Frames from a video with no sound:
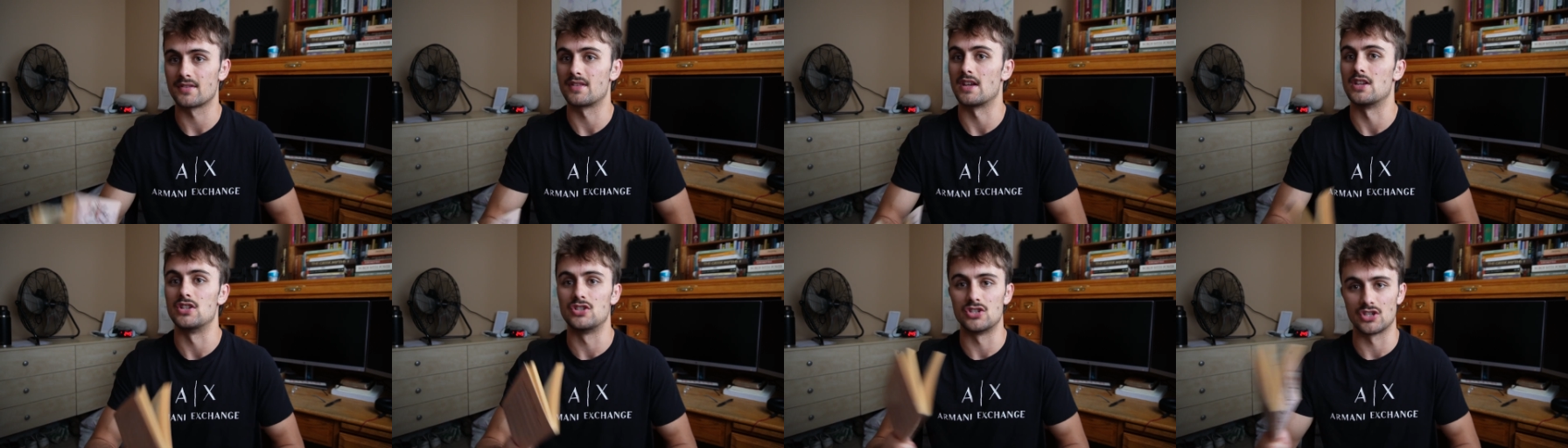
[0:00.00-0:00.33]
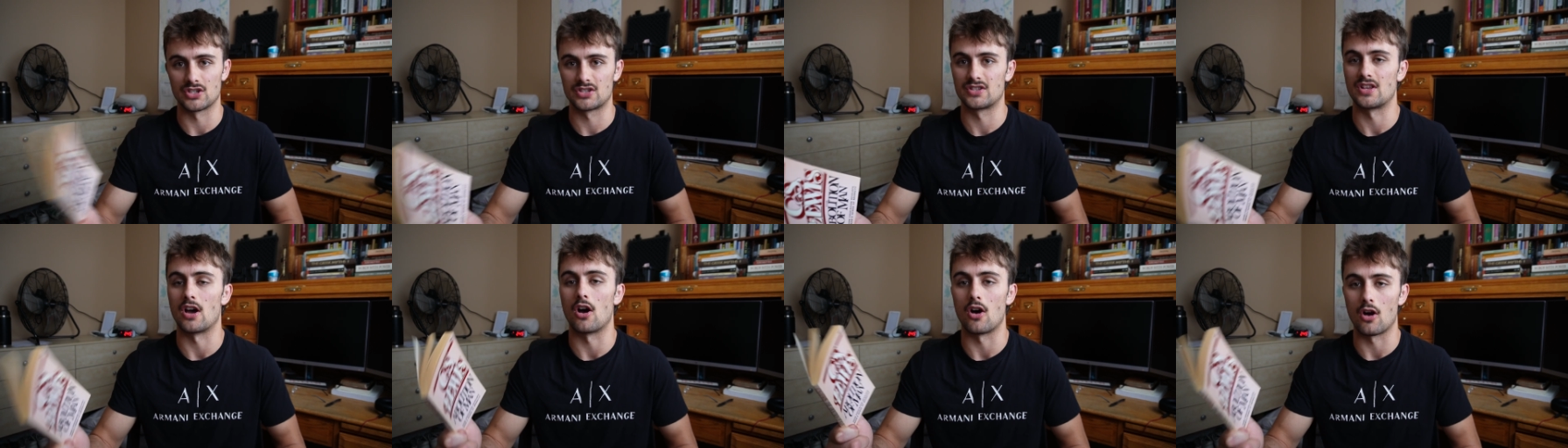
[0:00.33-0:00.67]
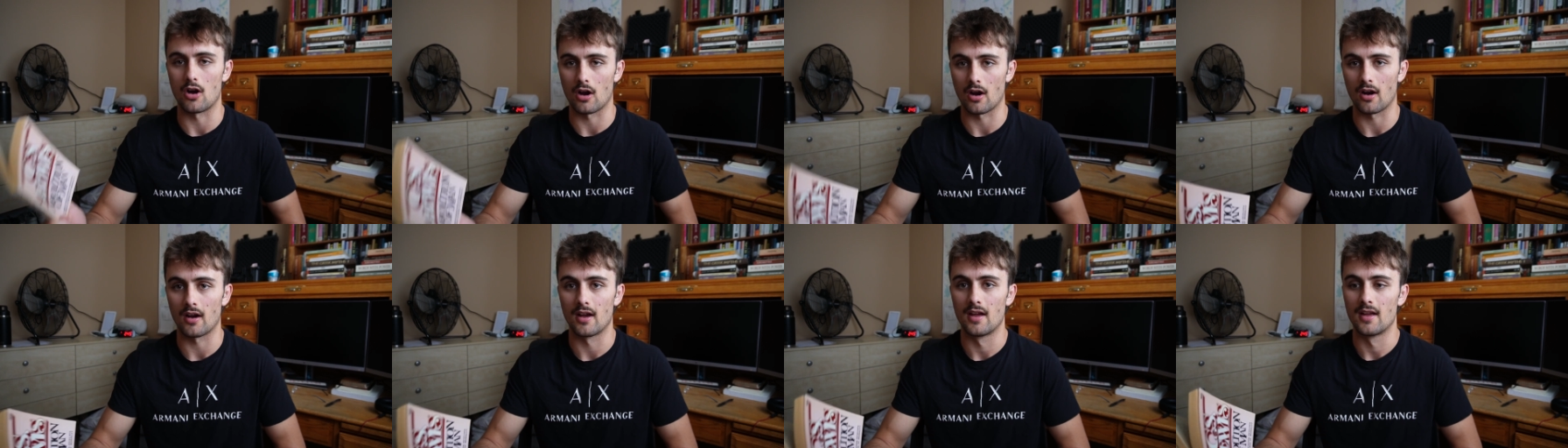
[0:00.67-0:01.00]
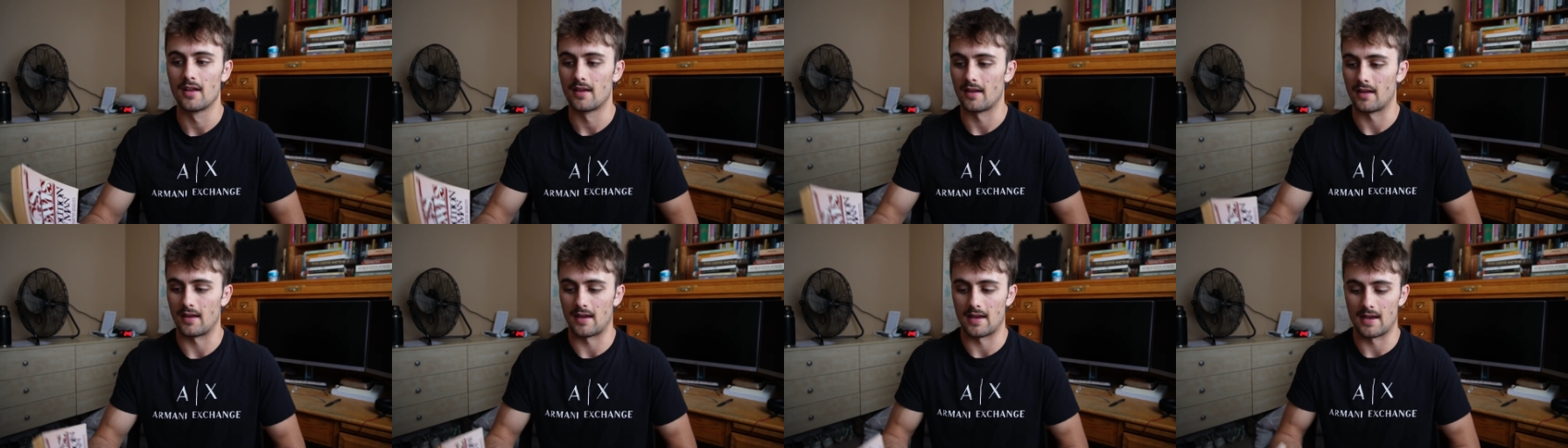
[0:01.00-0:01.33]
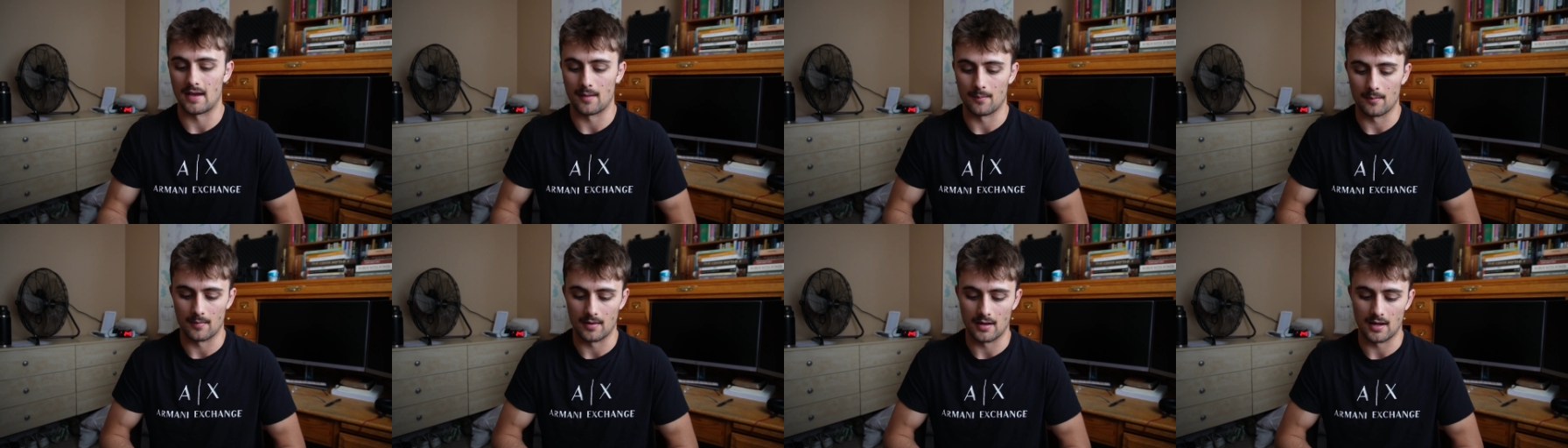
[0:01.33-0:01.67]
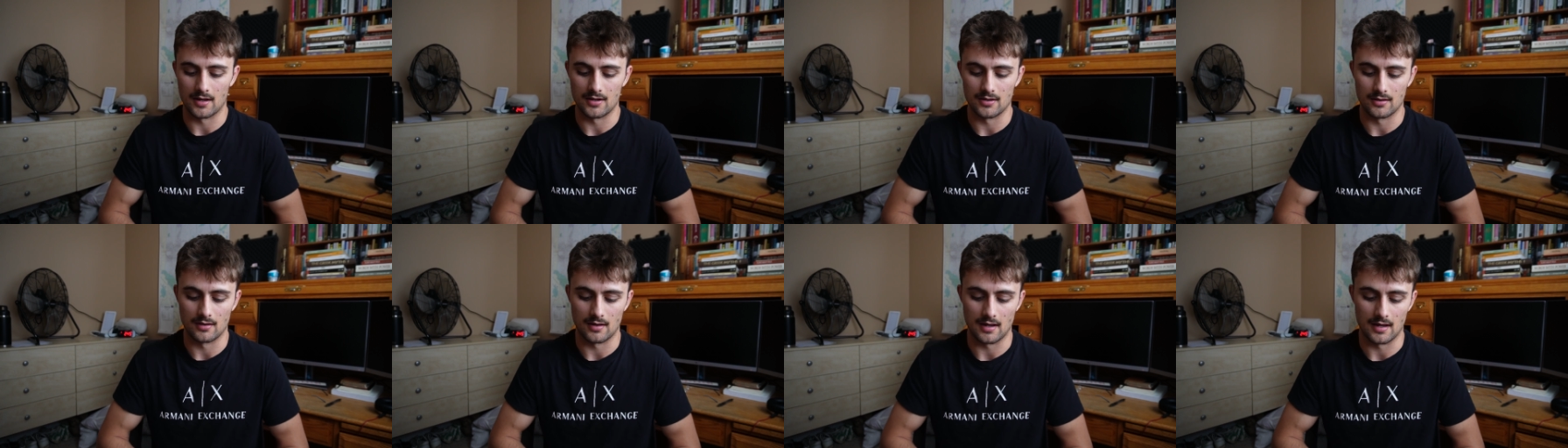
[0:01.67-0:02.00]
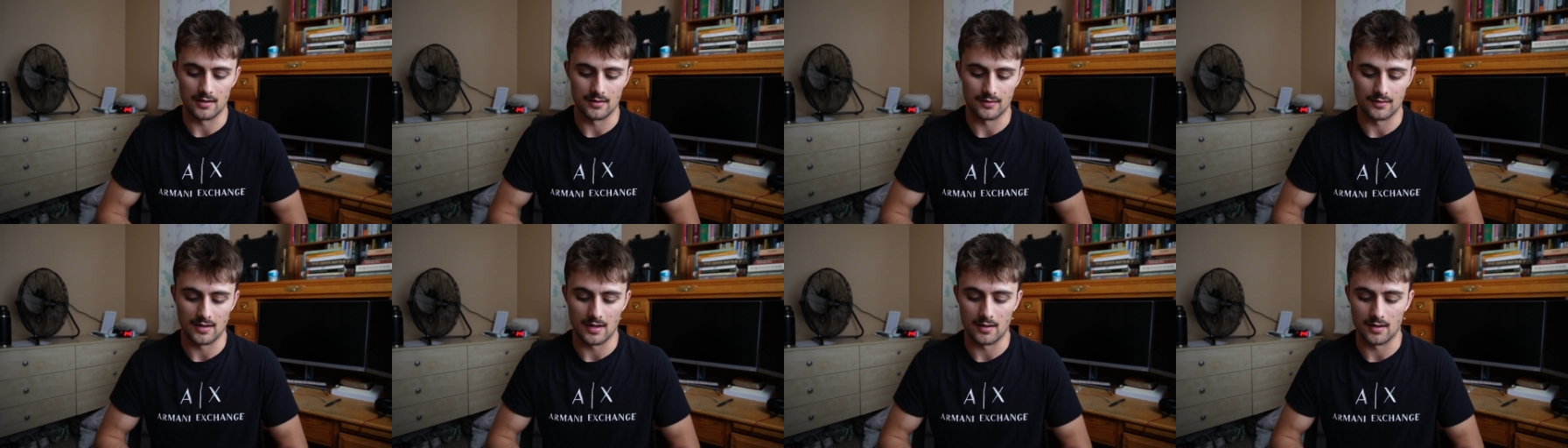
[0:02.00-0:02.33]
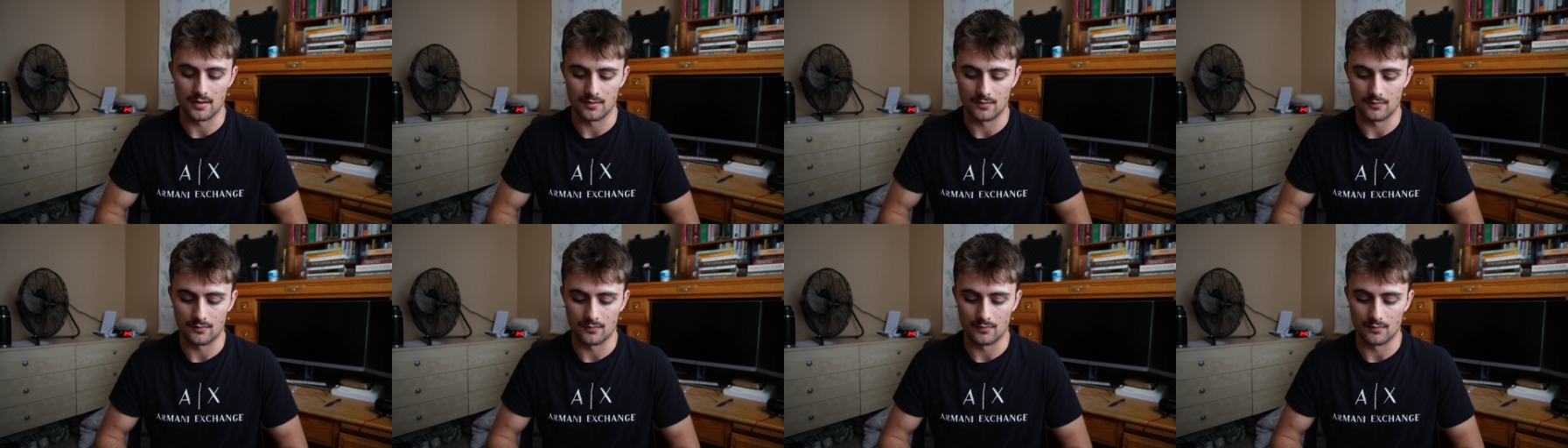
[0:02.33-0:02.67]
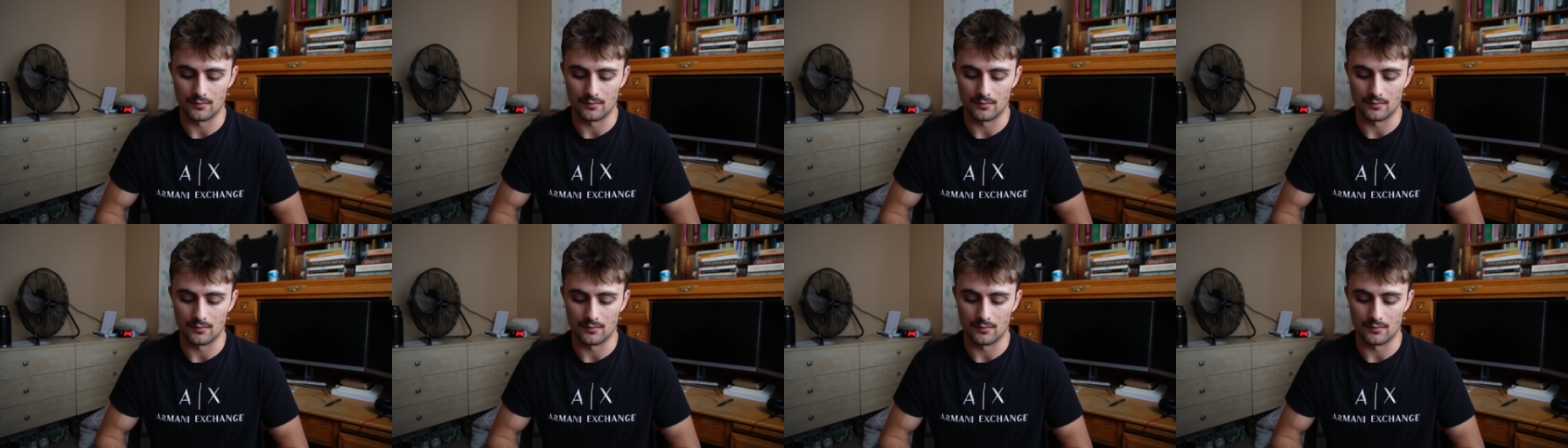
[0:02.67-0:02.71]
They just are, and they